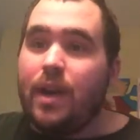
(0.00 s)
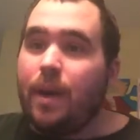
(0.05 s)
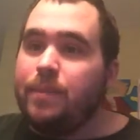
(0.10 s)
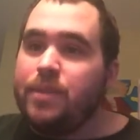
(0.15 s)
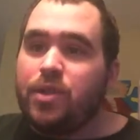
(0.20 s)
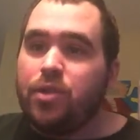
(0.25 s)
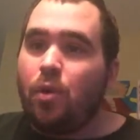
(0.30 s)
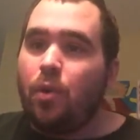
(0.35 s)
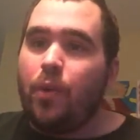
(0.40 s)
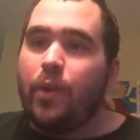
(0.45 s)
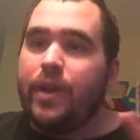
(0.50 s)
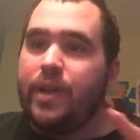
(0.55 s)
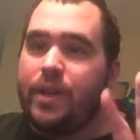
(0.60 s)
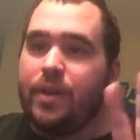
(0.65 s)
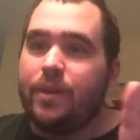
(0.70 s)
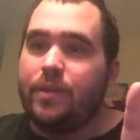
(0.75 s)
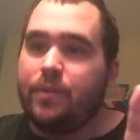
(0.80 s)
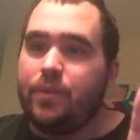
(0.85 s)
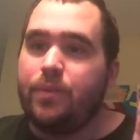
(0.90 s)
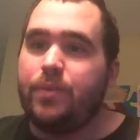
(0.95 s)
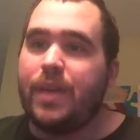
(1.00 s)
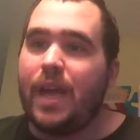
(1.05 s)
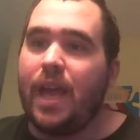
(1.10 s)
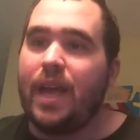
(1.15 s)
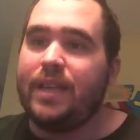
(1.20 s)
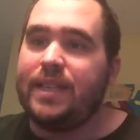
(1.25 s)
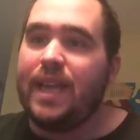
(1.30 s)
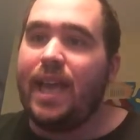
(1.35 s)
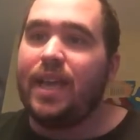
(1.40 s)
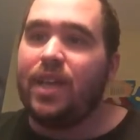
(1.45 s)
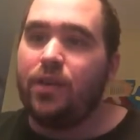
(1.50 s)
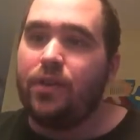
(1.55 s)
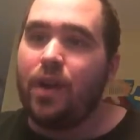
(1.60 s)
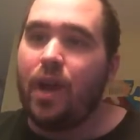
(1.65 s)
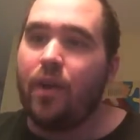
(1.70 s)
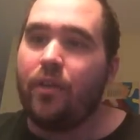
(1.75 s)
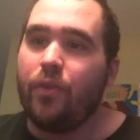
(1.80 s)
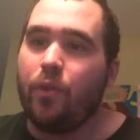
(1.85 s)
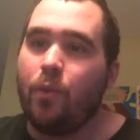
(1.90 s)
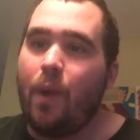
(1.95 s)
I'm sorry to take you
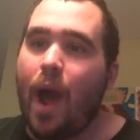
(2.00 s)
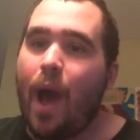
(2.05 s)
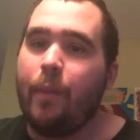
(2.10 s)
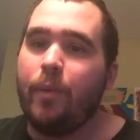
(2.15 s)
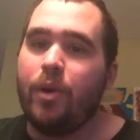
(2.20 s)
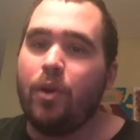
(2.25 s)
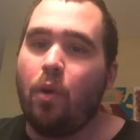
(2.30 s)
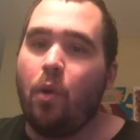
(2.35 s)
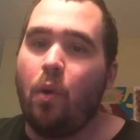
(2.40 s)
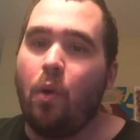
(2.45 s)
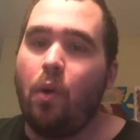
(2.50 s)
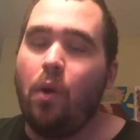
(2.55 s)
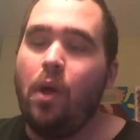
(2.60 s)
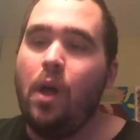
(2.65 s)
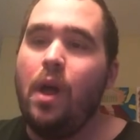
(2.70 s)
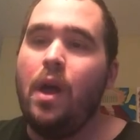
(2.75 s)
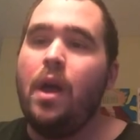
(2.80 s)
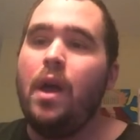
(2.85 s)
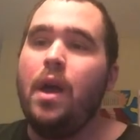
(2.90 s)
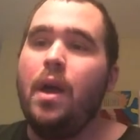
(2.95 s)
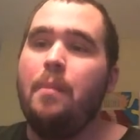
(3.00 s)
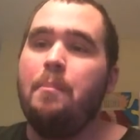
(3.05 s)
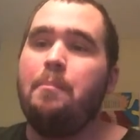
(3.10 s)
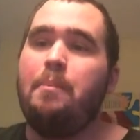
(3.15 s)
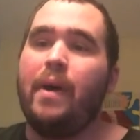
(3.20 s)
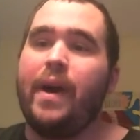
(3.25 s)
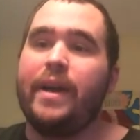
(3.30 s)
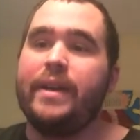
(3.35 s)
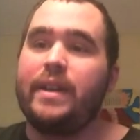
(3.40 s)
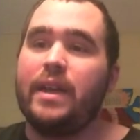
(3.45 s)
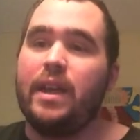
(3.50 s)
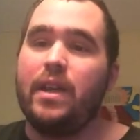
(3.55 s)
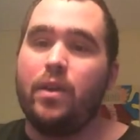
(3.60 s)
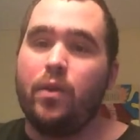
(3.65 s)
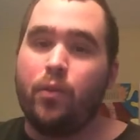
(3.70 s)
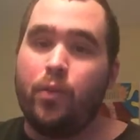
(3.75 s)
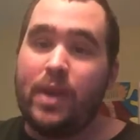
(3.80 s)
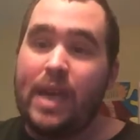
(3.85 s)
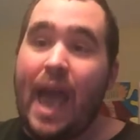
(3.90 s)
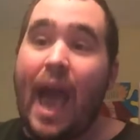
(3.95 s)
down the rabbit hole, but
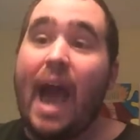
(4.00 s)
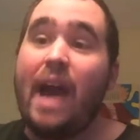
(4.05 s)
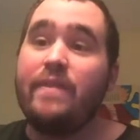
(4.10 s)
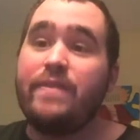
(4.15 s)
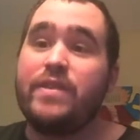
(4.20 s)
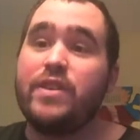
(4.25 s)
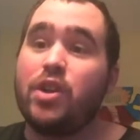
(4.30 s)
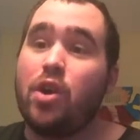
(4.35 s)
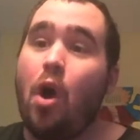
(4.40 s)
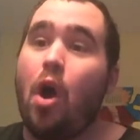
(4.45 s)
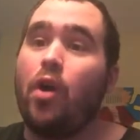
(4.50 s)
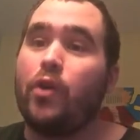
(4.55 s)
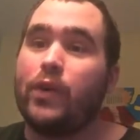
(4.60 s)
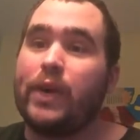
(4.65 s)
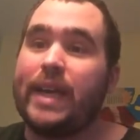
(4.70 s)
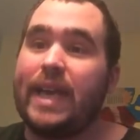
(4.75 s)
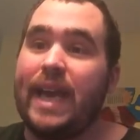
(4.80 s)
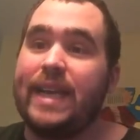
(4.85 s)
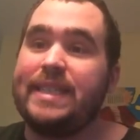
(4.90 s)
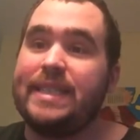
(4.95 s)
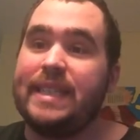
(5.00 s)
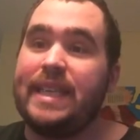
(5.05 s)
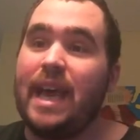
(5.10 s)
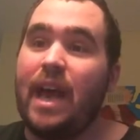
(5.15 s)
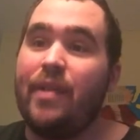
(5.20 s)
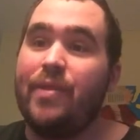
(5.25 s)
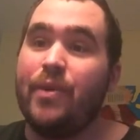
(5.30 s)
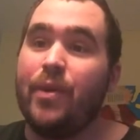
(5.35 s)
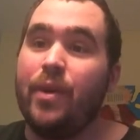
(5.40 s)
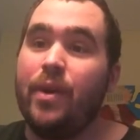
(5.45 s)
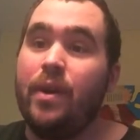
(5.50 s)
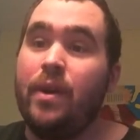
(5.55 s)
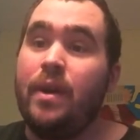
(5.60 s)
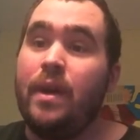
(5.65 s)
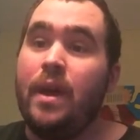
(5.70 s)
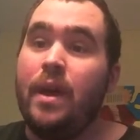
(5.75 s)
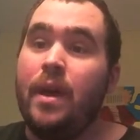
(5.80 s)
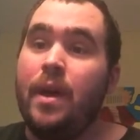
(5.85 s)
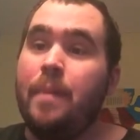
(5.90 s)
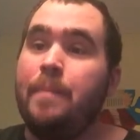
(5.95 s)
we have to congregate together
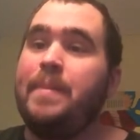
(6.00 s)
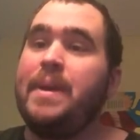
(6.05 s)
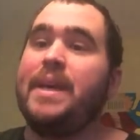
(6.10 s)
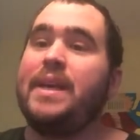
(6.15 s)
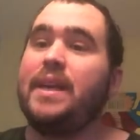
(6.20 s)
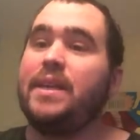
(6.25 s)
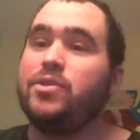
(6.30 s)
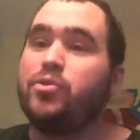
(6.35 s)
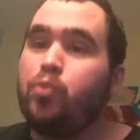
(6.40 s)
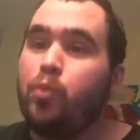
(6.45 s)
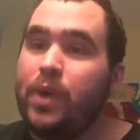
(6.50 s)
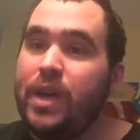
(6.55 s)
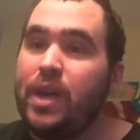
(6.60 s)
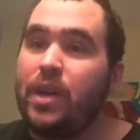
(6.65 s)
because